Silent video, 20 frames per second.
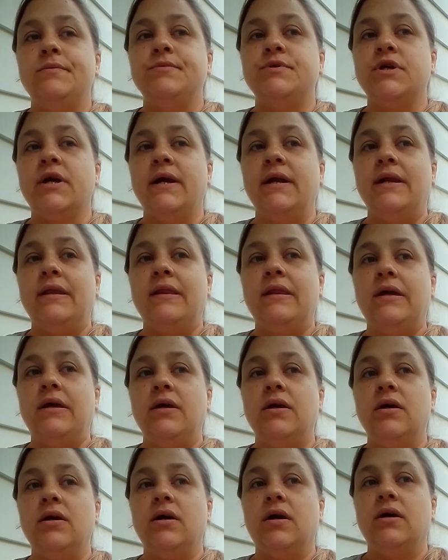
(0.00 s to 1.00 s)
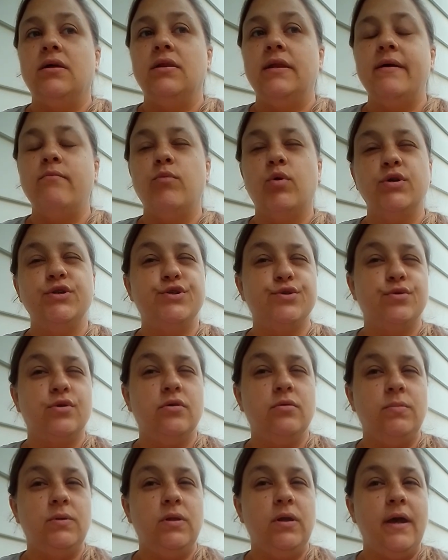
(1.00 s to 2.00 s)
trying to think, like more
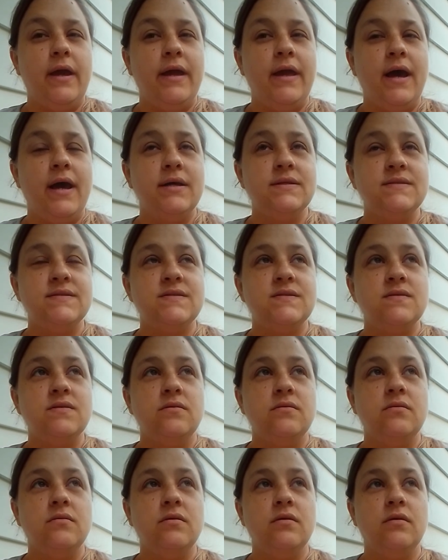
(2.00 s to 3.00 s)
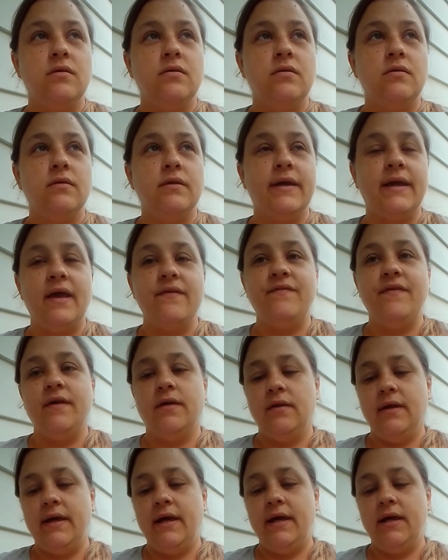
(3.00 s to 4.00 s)
durable, I guess. Like I
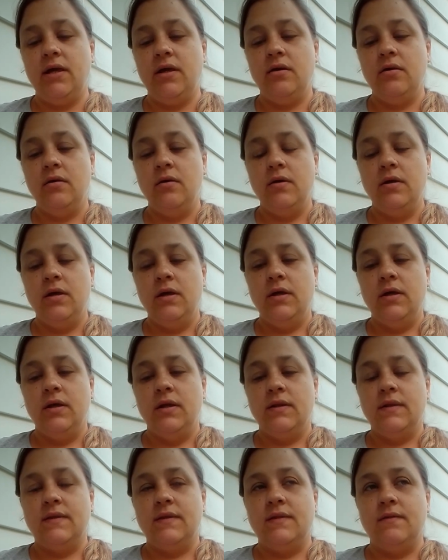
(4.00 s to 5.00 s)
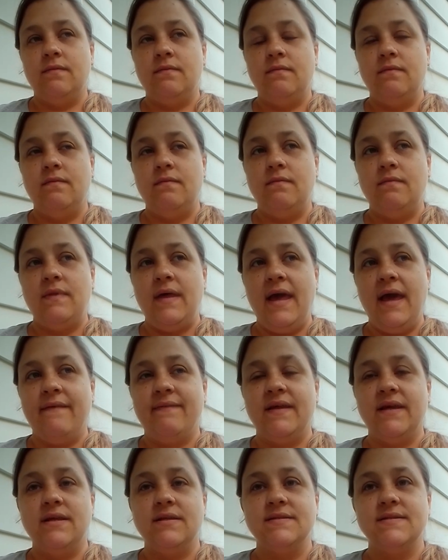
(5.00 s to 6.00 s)
feel like they
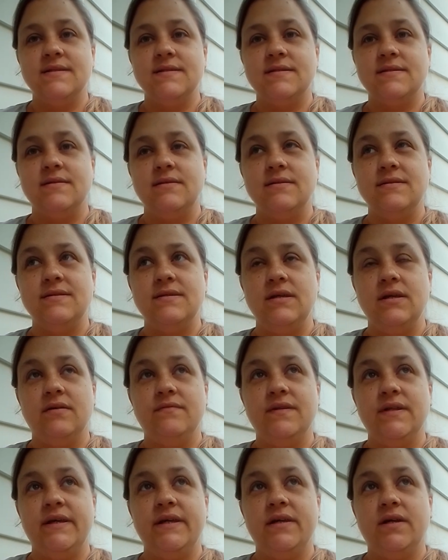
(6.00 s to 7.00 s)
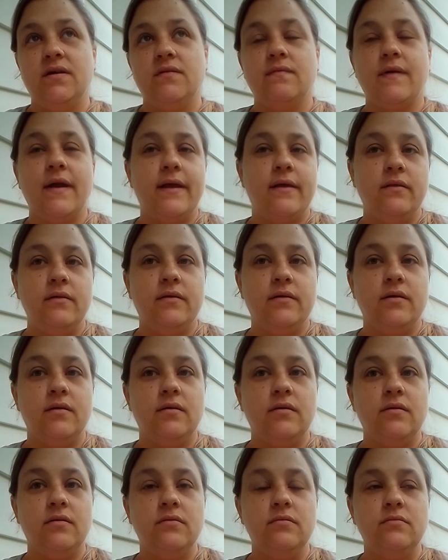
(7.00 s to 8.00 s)
have the consistency of like a
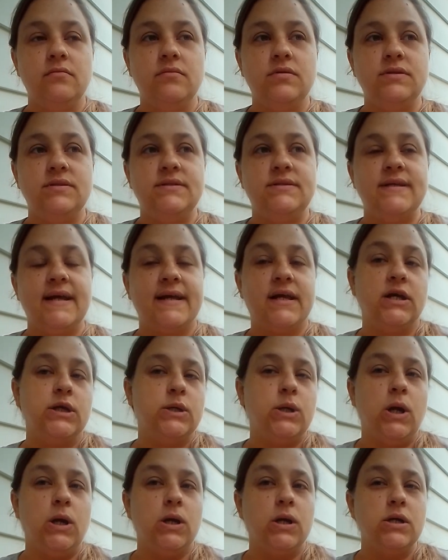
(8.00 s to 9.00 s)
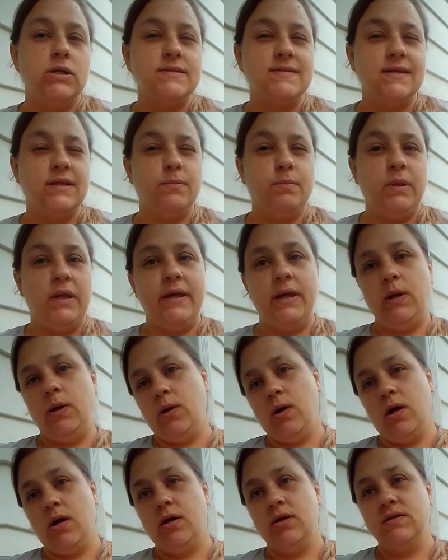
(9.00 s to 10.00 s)
regular deck of cards, like
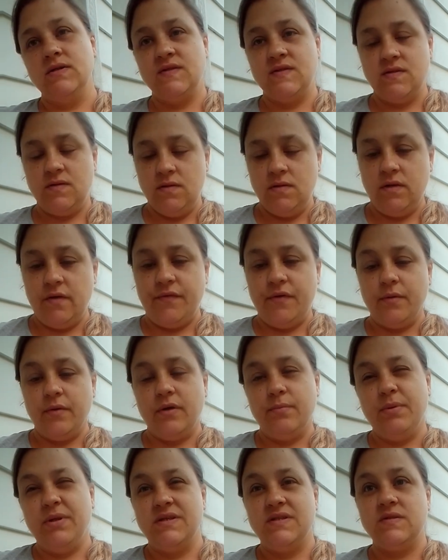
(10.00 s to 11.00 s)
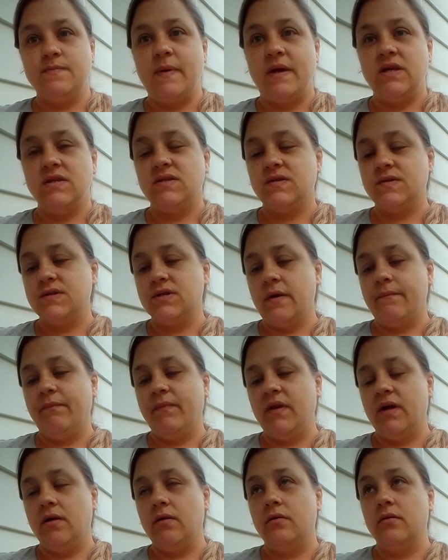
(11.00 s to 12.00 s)
playing cards. If you were to play spades or
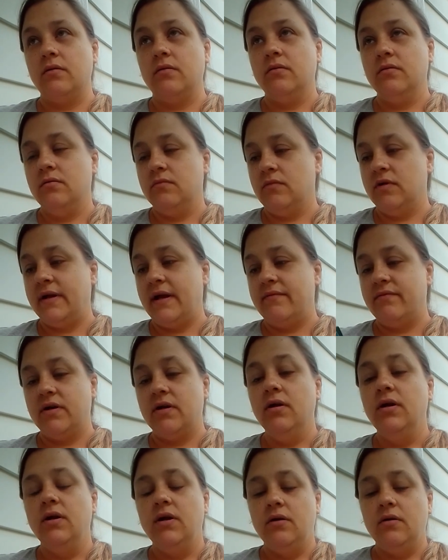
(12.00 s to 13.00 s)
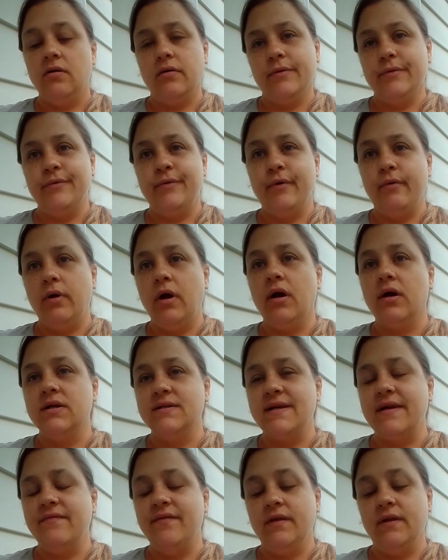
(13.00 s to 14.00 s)
something or whatever, or Uno
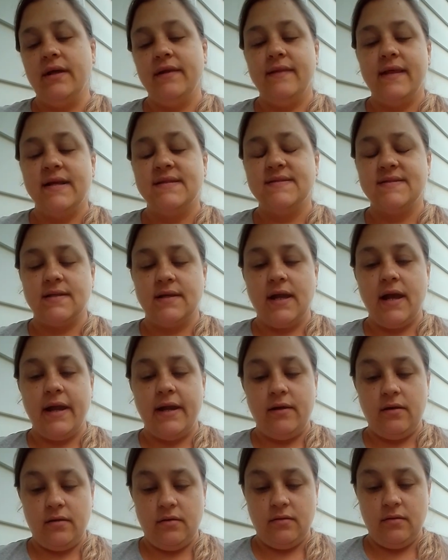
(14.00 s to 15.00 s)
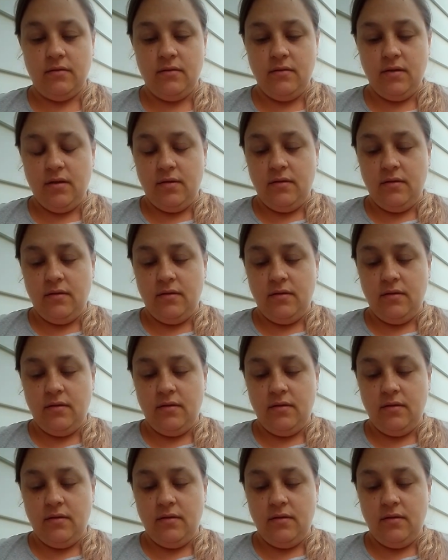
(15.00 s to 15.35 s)
cards, I feel like that's the kind of